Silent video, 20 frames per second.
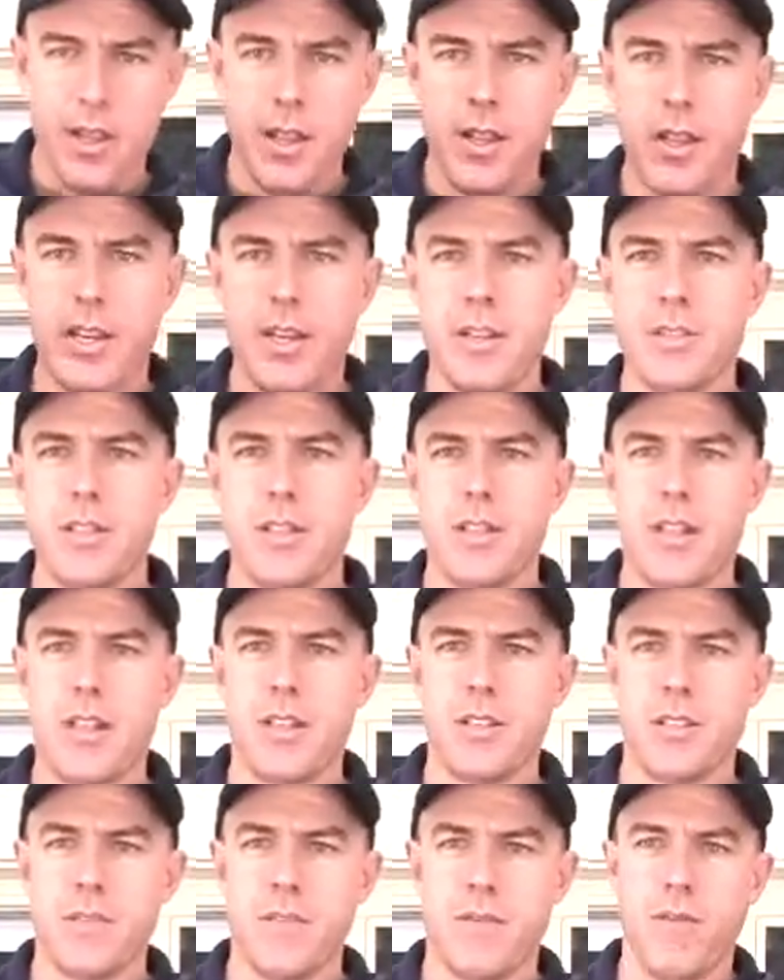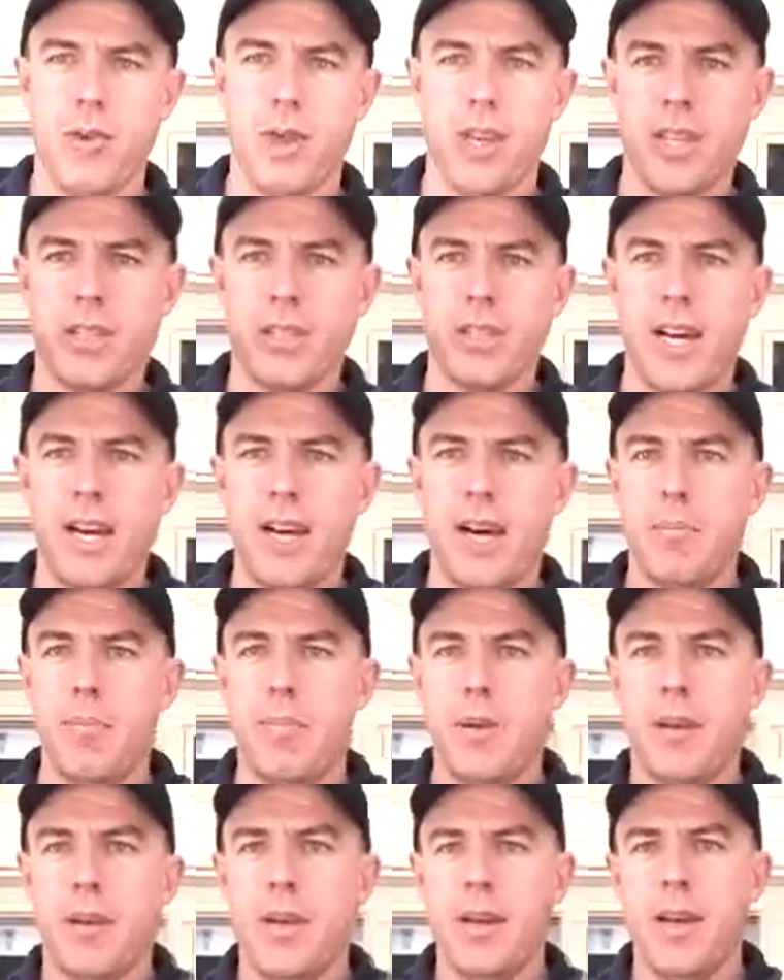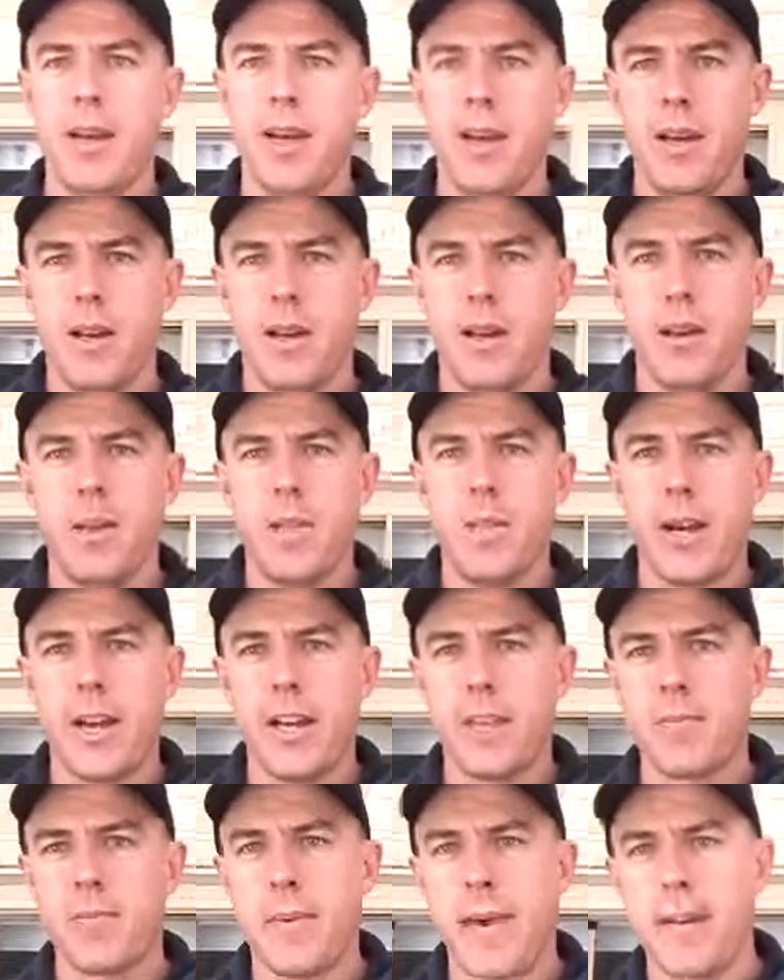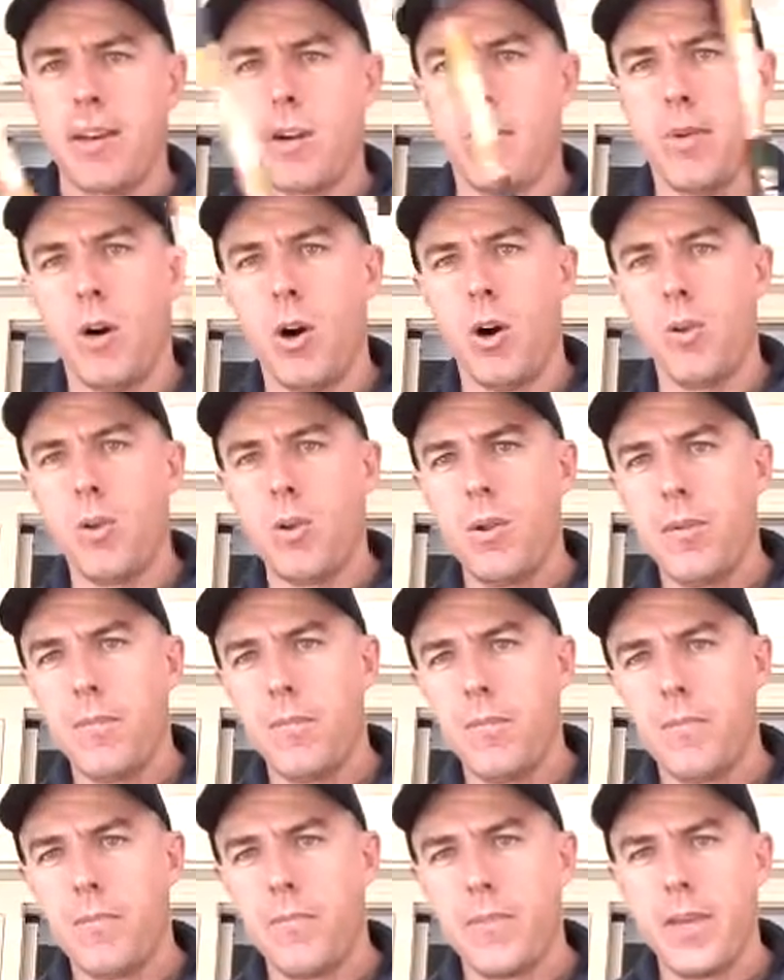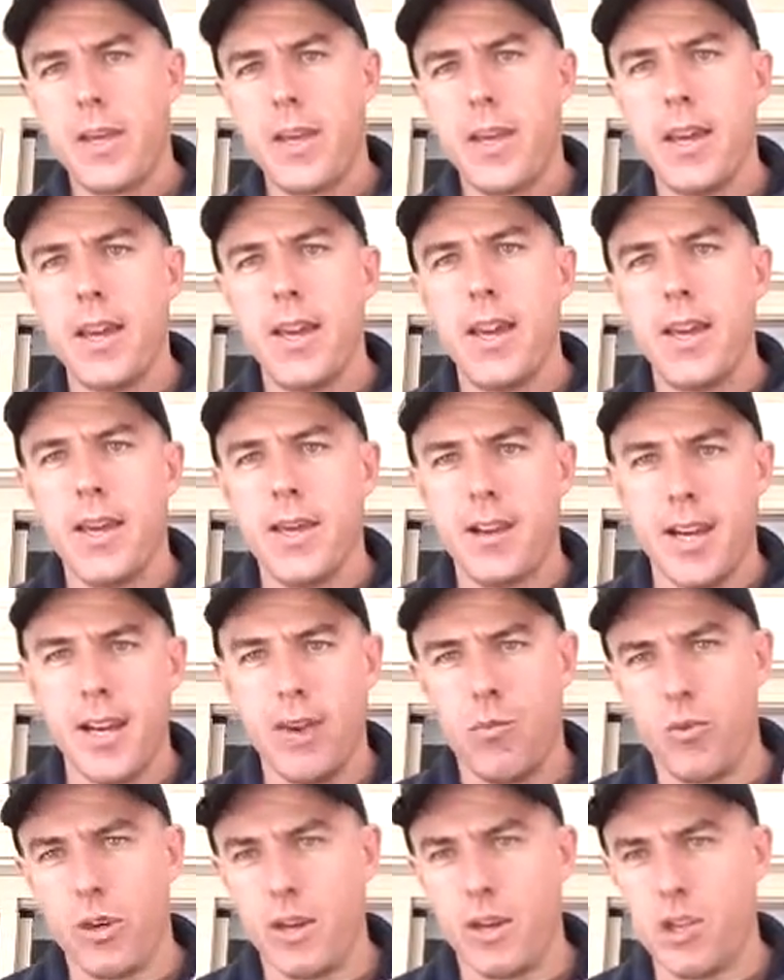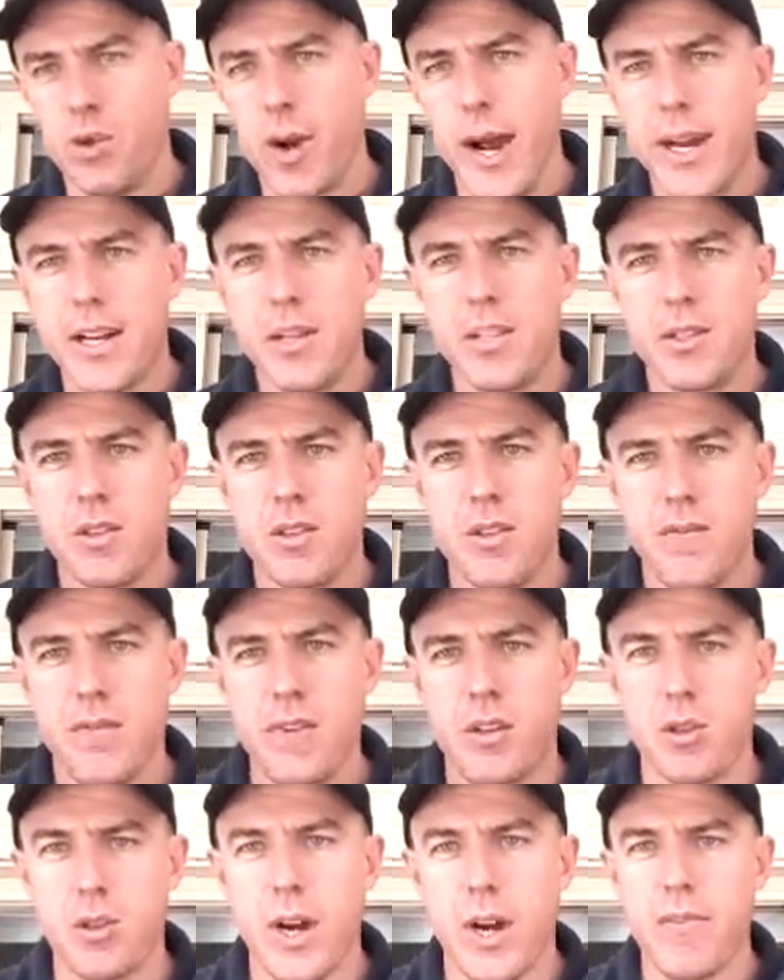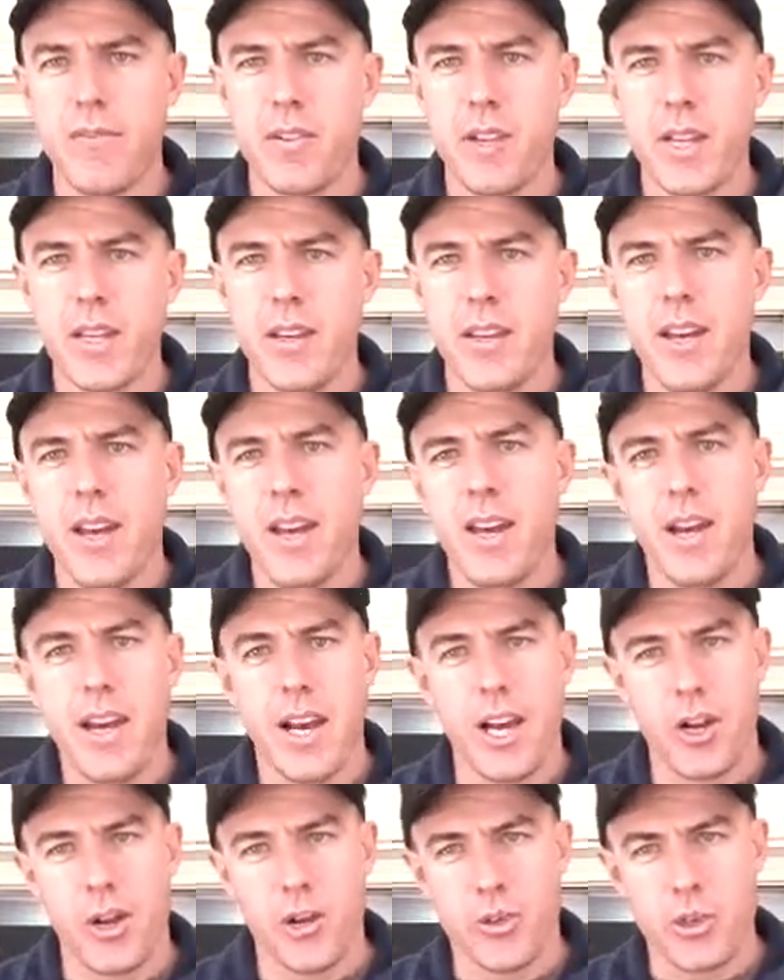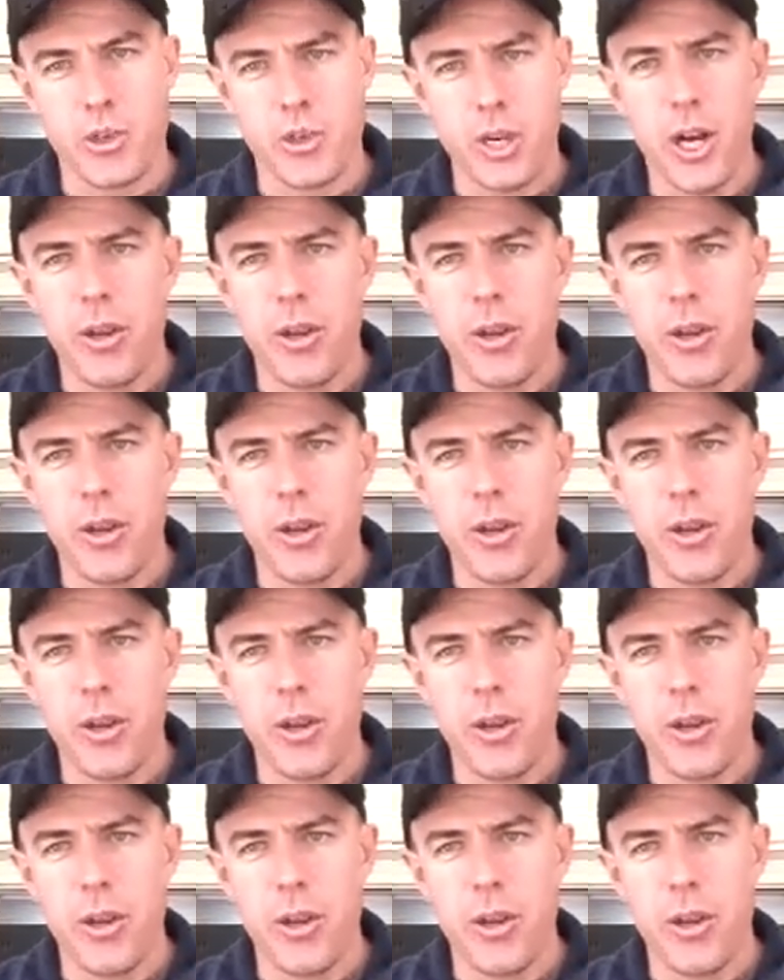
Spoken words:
This is the fully set up pacemaker pole. It retracts for traveling, and I'll show